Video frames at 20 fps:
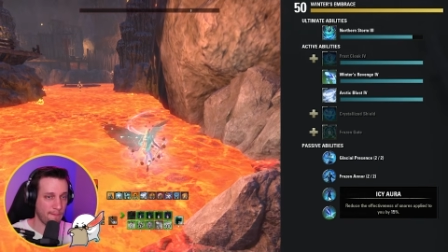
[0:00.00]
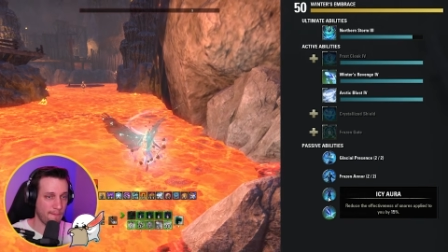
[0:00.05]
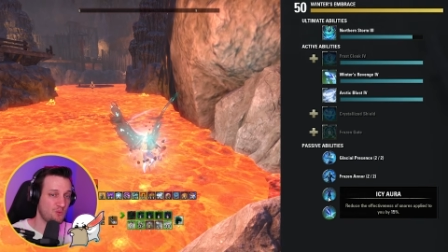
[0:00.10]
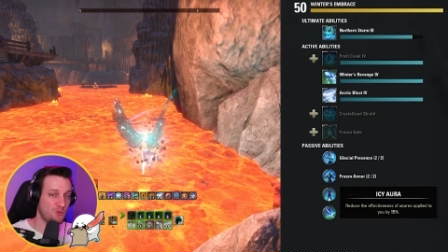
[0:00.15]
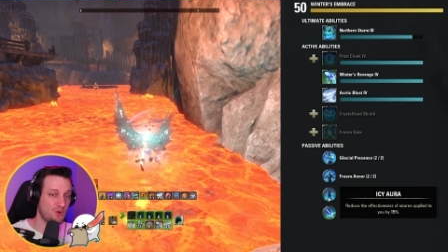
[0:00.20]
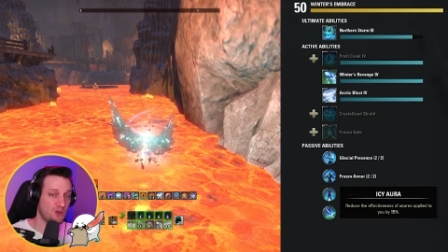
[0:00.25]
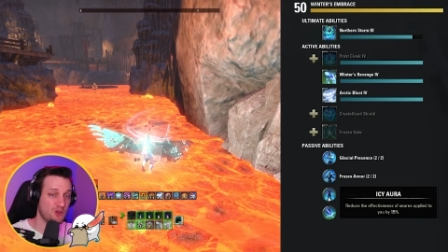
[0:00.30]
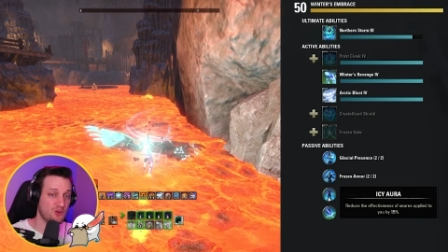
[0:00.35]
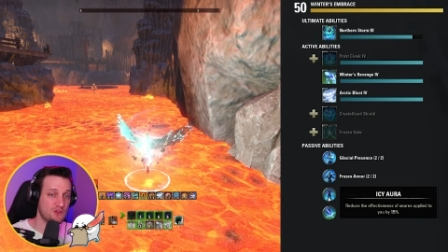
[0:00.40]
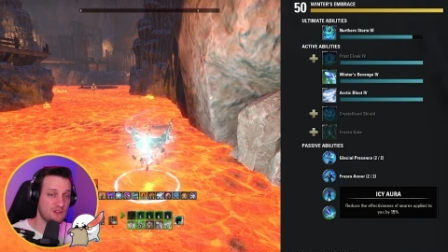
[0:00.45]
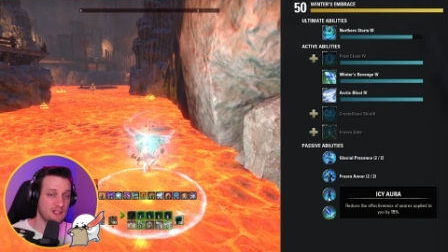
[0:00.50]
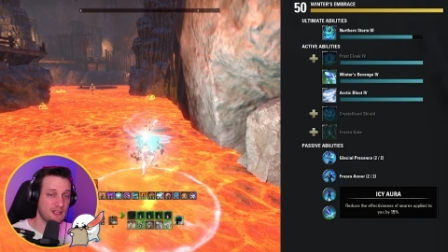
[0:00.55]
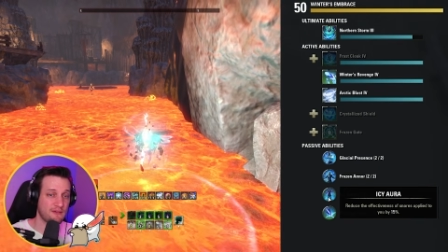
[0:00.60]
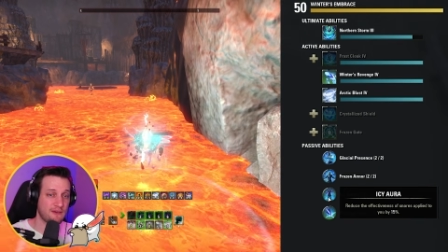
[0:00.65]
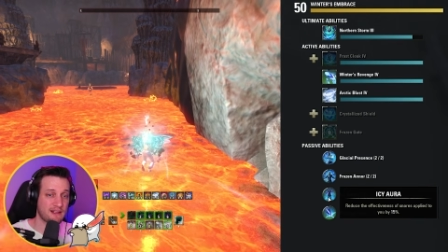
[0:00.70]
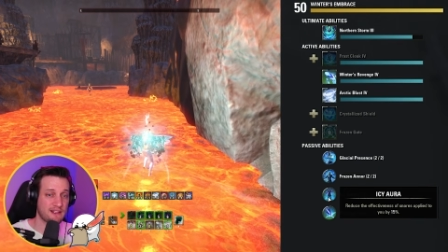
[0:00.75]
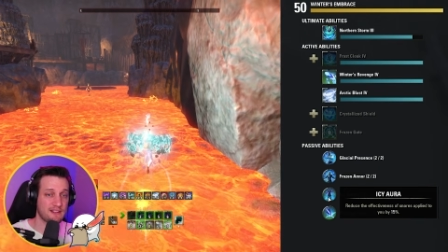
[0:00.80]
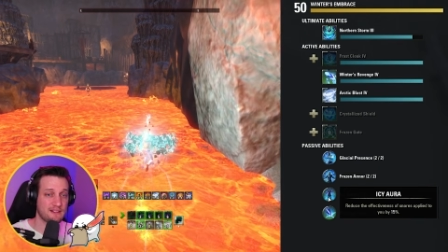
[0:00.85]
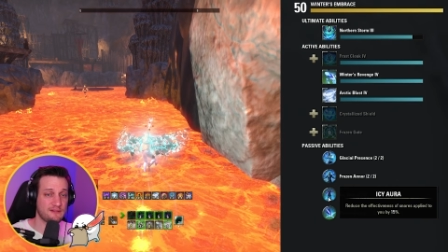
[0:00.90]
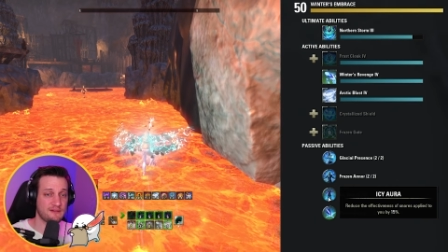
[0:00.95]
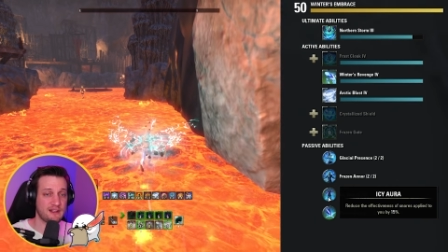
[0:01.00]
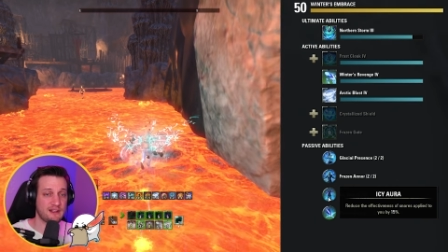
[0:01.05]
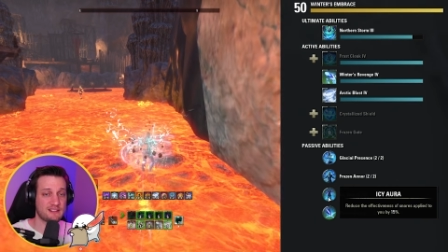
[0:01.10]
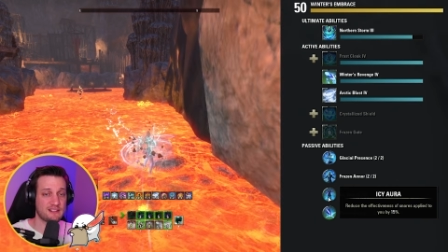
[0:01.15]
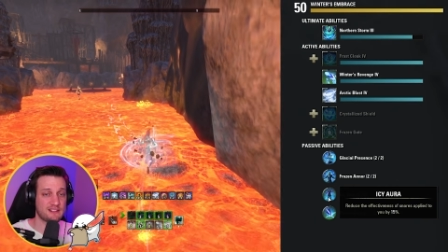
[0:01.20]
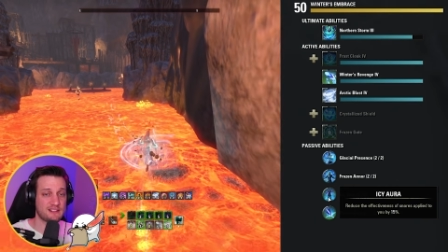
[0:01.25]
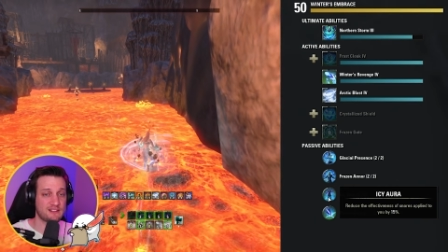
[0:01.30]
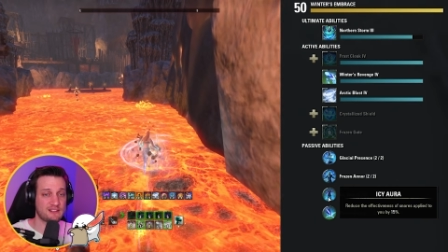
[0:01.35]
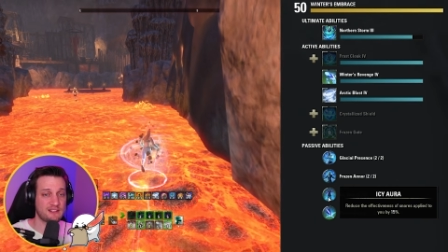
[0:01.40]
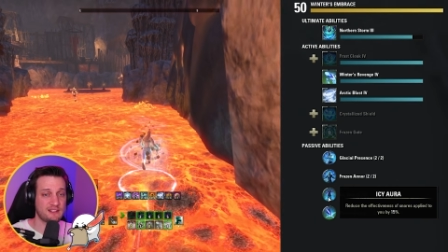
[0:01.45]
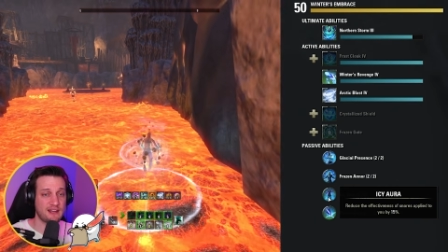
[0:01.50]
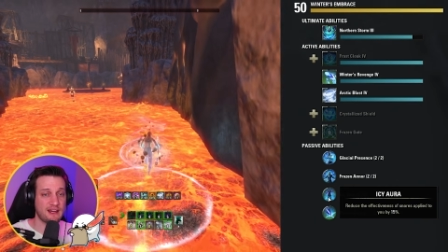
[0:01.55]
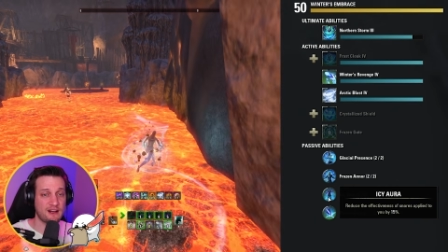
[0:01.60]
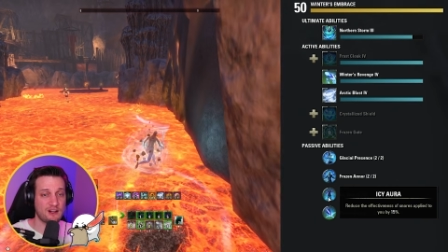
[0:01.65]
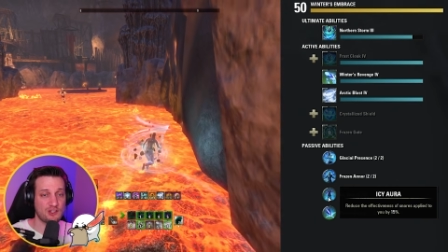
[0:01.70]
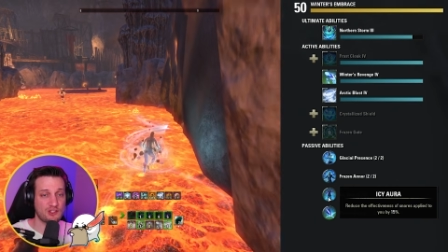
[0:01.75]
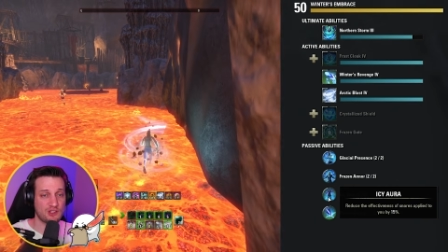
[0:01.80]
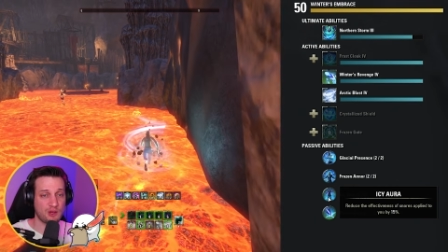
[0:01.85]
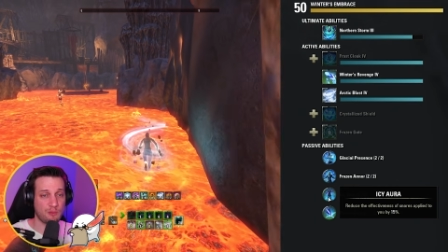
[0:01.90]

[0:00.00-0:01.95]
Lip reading: Reduce the effectiveness of snares